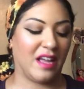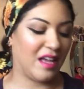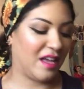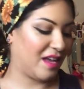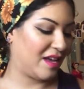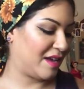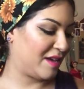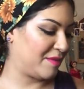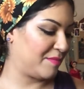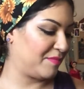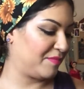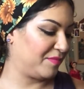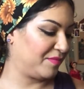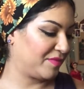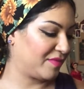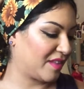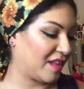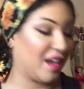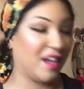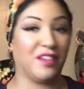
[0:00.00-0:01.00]

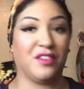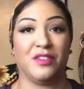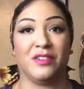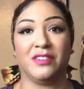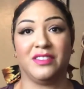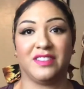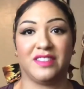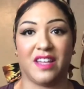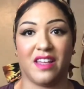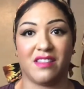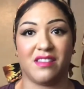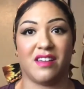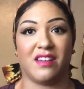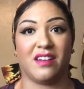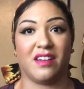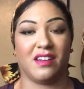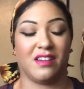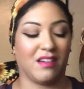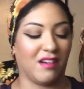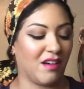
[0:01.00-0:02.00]
a new set that
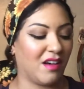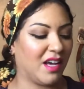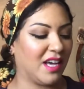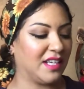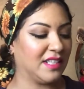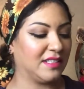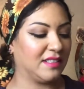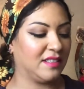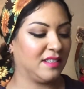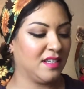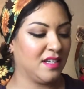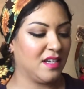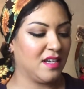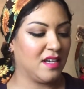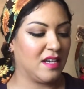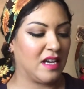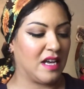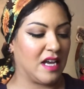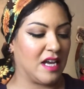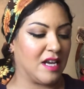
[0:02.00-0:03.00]
I got.
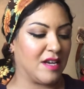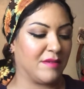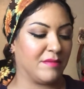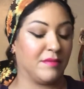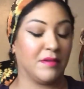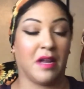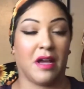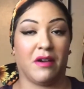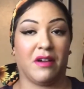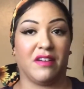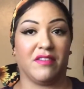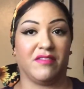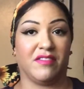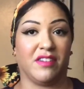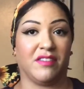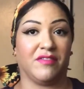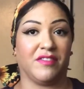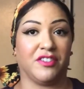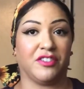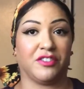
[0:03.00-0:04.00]
Now I have
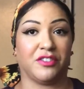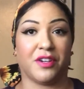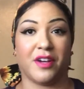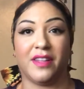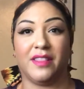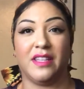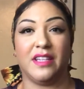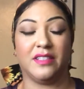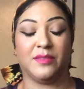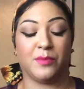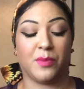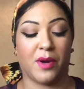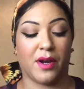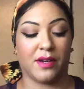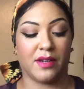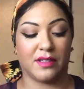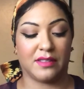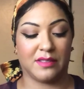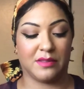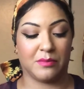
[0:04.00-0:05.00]
never tried these
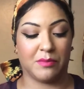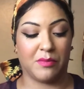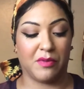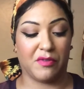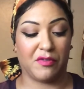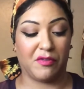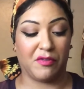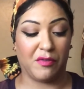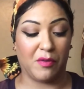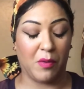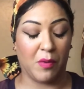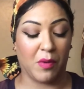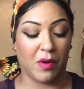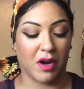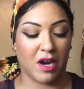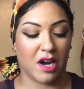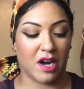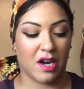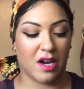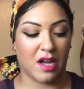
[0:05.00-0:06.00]
products
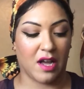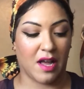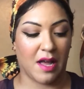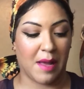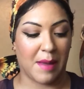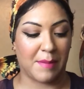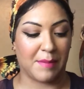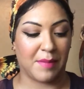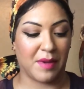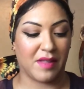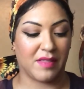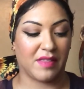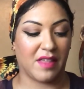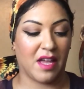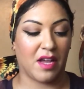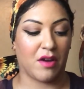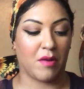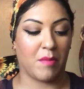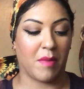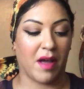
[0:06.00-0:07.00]
before, but
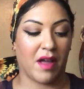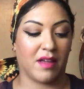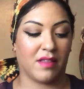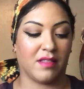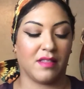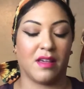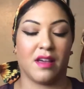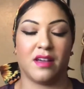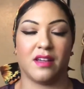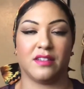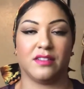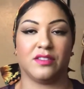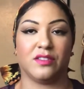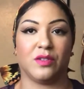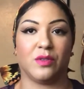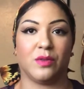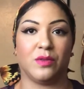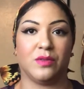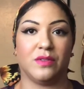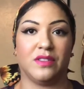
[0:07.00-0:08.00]
they are by the
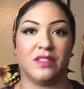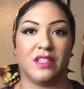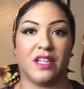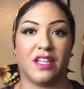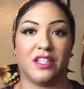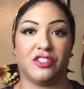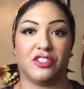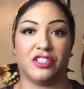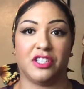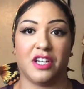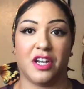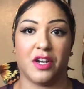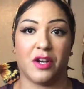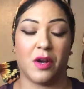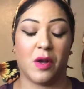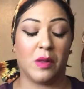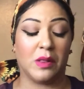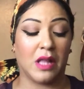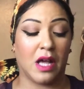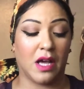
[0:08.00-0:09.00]
Sol de
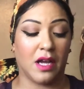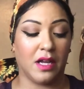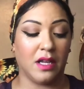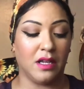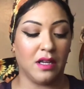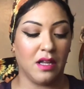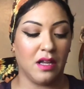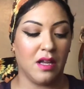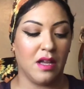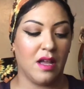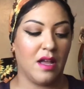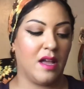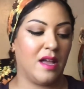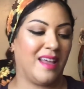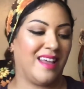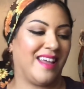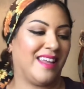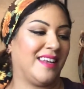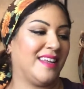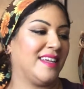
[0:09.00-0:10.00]
Janeiro line,
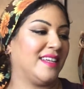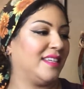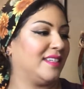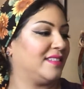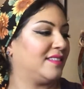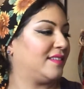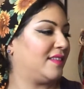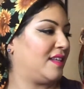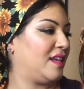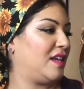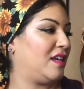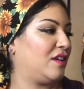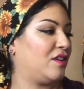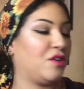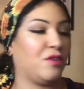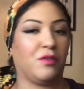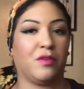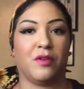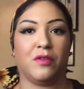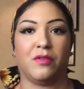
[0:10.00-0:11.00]
and it is the
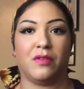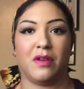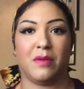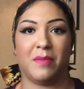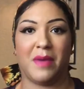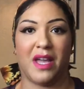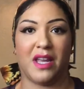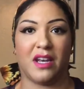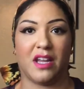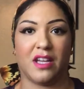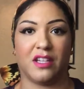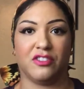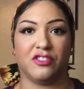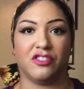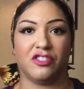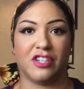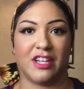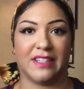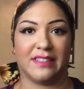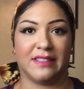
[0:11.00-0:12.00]
Coco Cabana
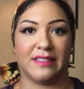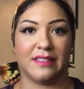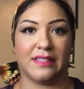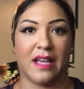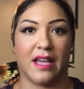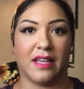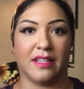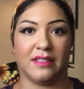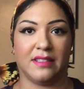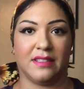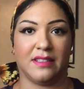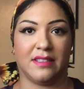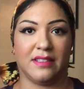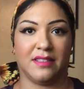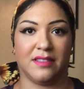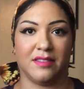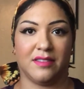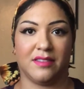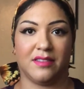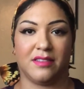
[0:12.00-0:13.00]
Jet Set.
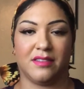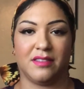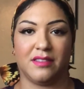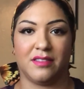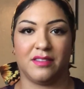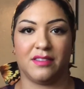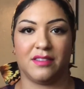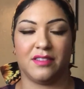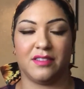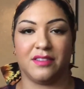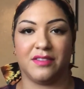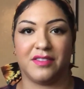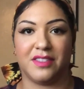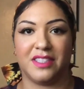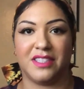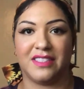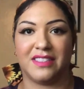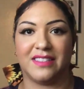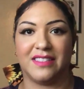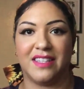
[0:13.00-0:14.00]
Oh, I
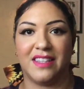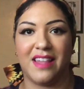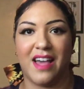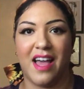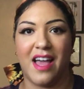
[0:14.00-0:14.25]
can see